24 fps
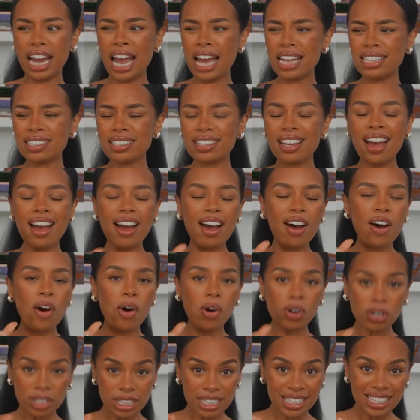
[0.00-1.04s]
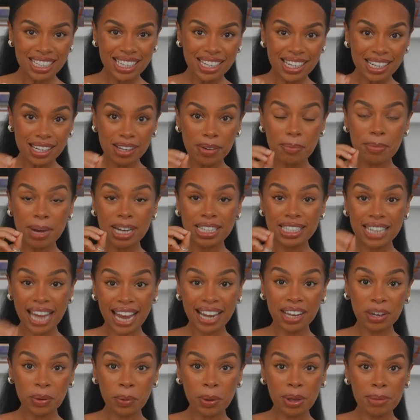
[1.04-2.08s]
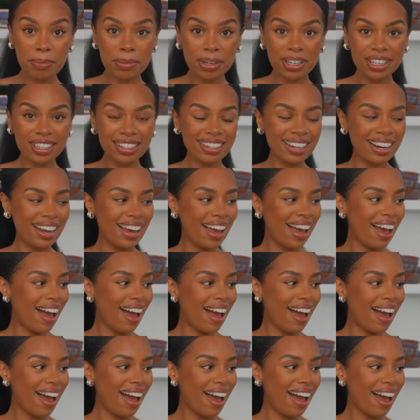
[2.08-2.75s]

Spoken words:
And honestly, my tech equipment,